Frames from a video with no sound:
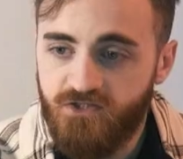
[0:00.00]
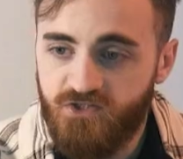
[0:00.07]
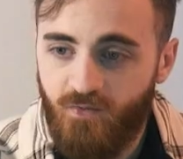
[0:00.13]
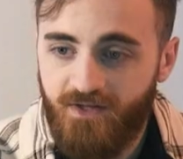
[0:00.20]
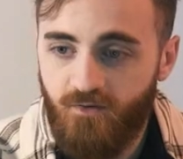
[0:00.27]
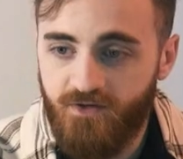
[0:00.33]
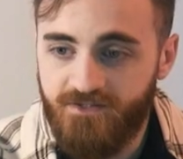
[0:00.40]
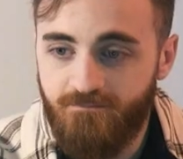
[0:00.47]

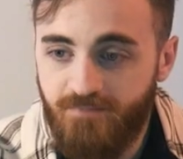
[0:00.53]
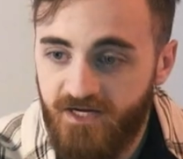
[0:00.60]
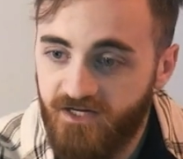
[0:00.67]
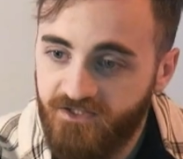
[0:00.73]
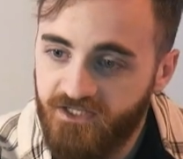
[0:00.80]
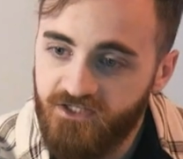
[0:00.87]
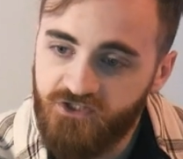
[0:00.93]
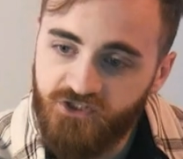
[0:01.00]
So whether it's
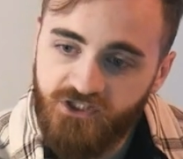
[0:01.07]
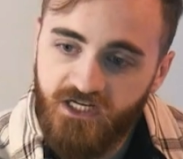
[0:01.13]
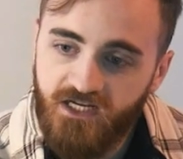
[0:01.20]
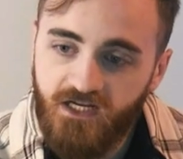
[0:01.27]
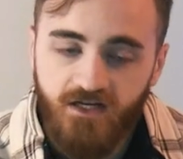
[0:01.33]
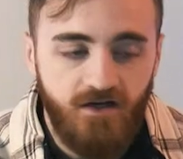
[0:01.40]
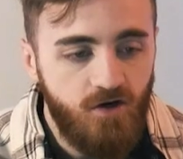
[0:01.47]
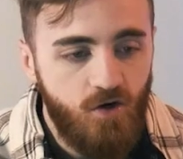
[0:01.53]
building
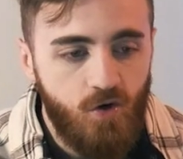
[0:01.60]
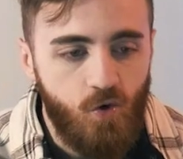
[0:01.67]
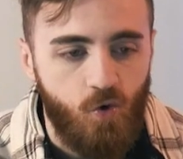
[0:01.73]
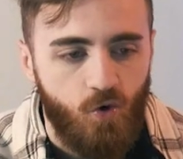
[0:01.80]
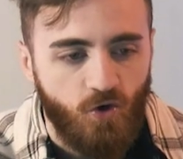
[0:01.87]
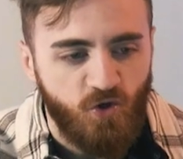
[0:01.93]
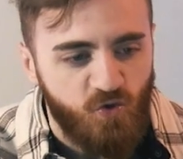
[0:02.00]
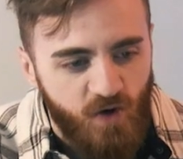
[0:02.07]
shit,
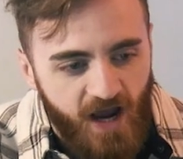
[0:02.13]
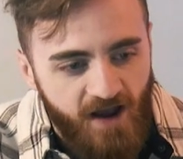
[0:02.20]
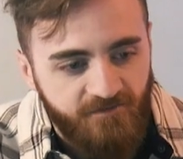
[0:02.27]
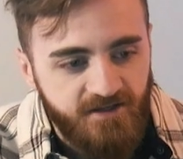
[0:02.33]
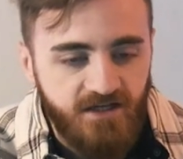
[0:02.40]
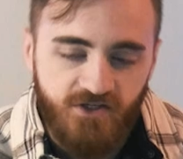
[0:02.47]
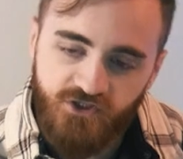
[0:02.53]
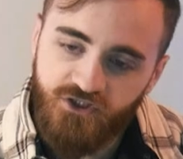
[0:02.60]
or
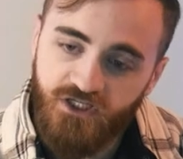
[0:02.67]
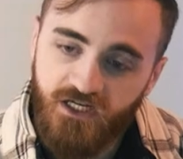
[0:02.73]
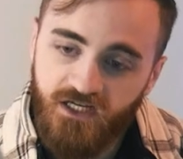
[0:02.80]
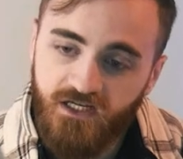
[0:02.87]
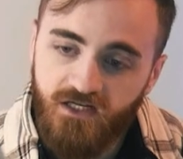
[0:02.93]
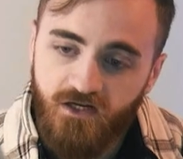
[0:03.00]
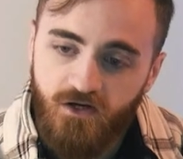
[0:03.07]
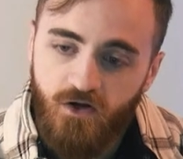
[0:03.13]
crafting
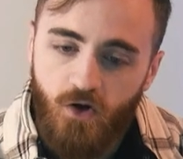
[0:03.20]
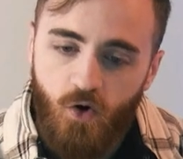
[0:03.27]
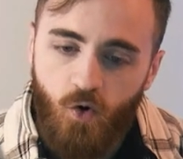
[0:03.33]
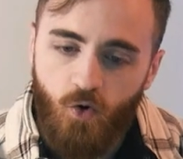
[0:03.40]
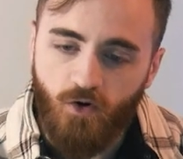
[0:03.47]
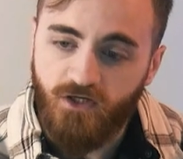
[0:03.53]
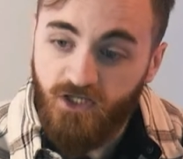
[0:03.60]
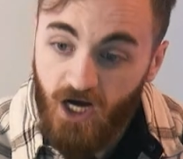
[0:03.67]
shit,
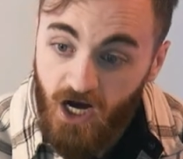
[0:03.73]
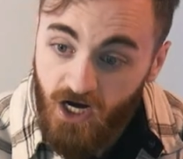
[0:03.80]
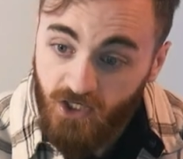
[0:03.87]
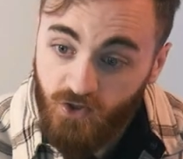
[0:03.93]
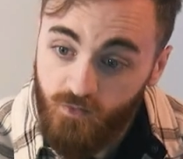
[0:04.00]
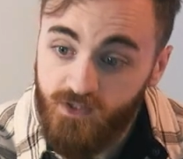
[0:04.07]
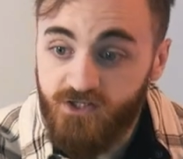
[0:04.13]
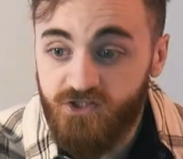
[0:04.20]
or
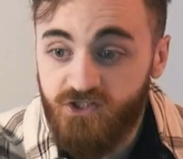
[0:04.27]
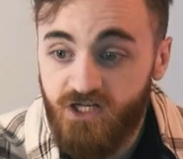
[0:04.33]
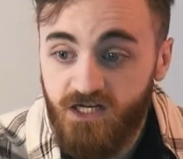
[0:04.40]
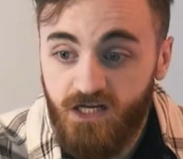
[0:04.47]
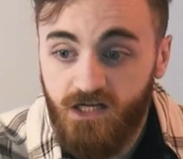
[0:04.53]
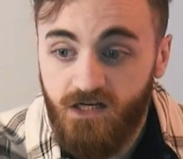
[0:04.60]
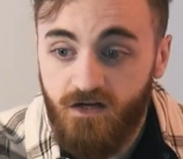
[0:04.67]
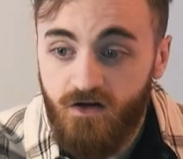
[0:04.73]
conquering
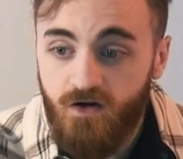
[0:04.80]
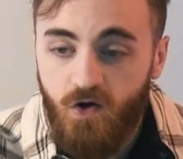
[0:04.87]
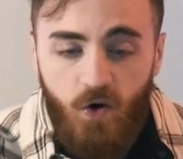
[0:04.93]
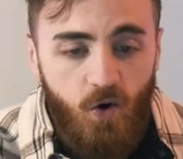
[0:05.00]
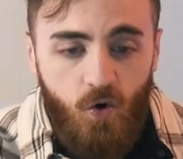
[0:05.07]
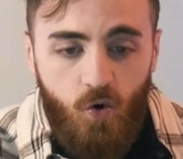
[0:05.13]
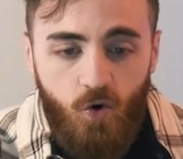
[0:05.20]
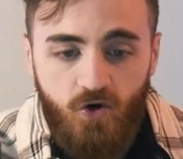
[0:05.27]
shit,
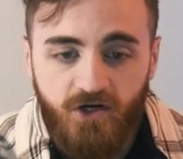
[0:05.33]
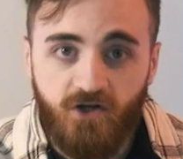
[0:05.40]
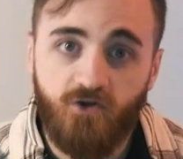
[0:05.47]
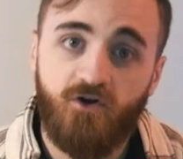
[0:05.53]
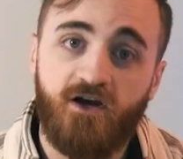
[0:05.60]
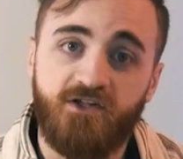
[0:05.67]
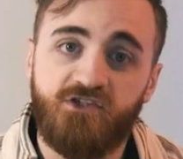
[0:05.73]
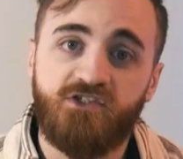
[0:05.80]
or you
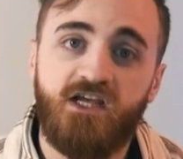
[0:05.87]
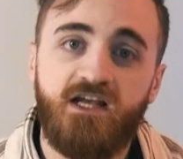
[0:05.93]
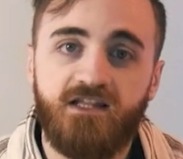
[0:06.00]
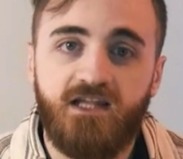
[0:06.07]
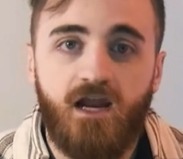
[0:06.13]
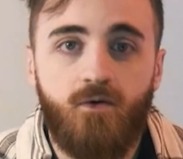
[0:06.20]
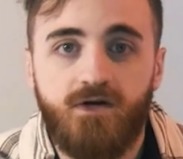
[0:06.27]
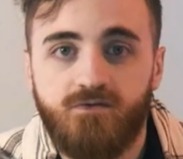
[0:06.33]
can learn how to
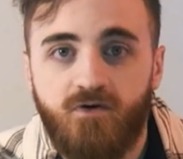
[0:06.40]
sing, that always